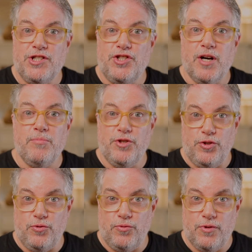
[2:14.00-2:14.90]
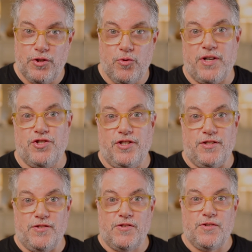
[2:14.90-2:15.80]
W
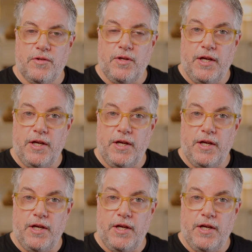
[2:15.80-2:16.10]
questions.